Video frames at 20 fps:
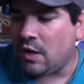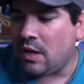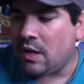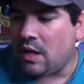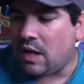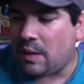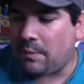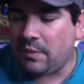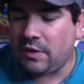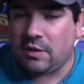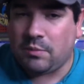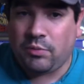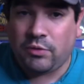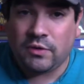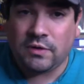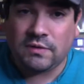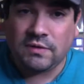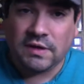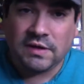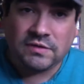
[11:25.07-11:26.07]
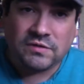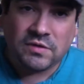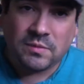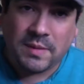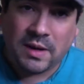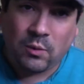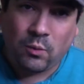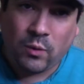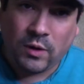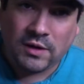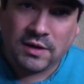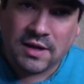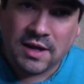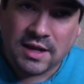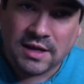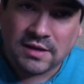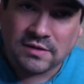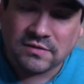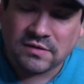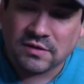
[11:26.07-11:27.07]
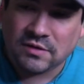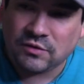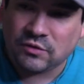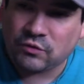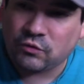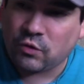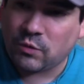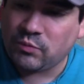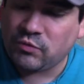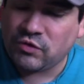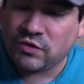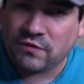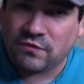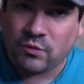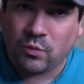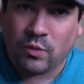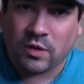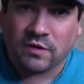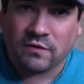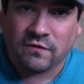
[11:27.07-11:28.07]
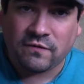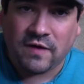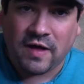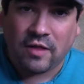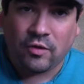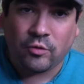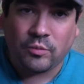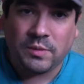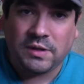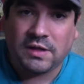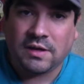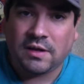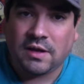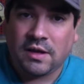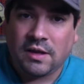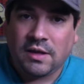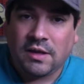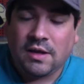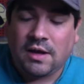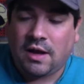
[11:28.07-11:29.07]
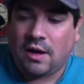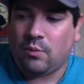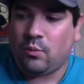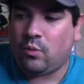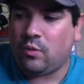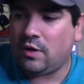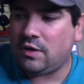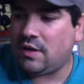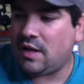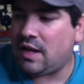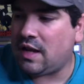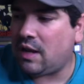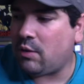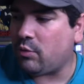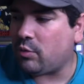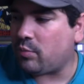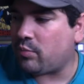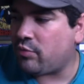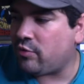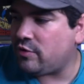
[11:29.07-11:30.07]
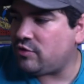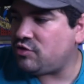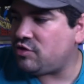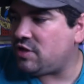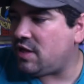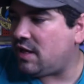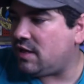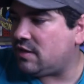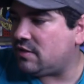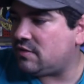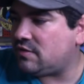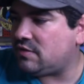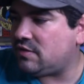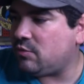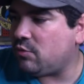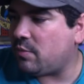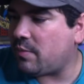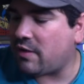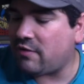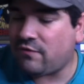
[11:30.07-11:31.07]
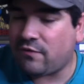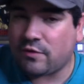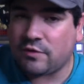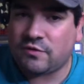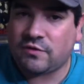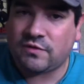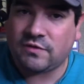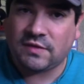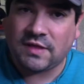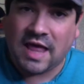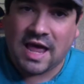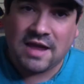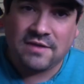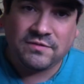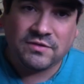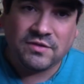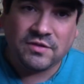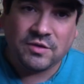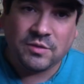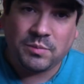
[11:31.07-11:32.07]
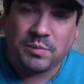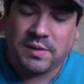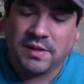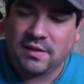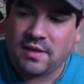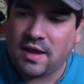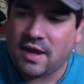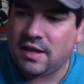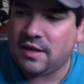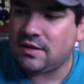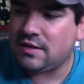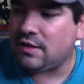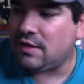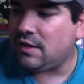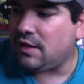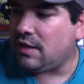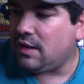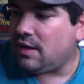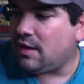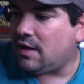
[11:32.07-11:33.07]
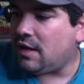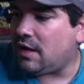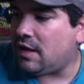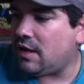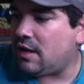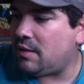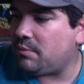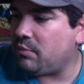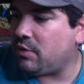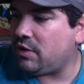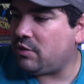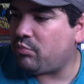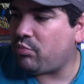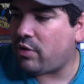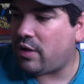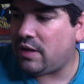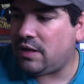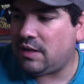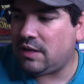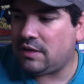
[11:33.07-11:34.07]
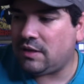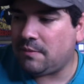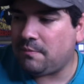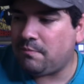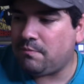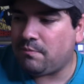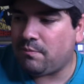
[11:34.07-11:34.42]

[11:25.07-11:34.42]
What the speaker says: I'm gonna put a link to my Whatnot into the description if you want to follow me on Whatnot. I would appreciate it. See what my first live is gonna be like. I'm gonna probably end up